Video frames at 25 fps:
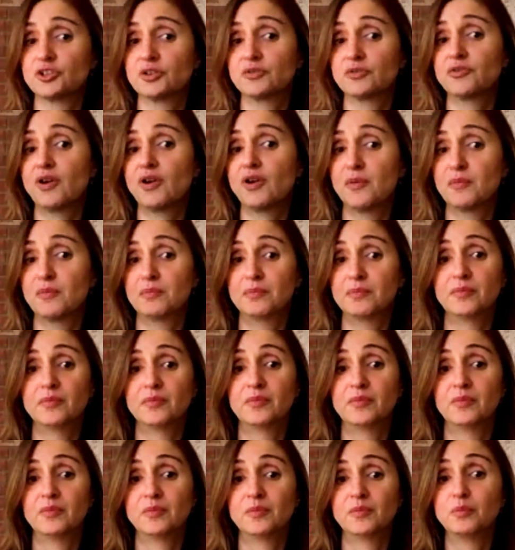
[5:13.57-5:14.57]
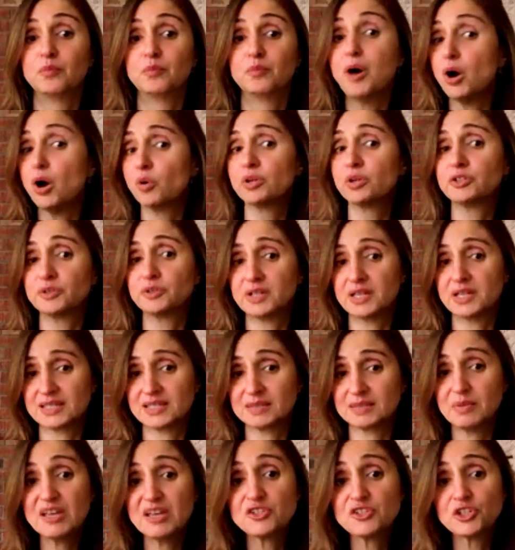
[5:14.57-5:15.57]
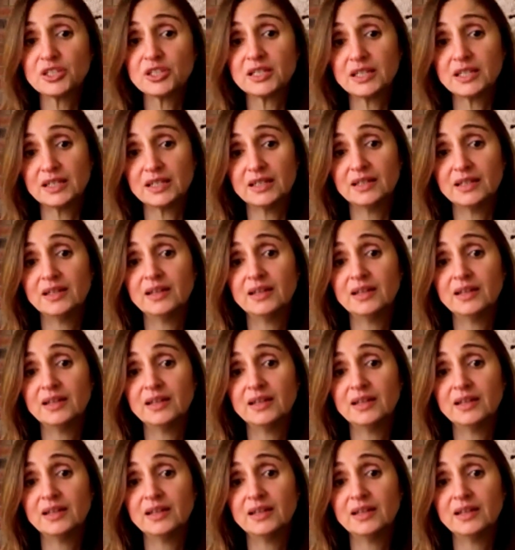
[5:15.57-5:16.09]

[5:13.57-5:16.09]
from poetry especially,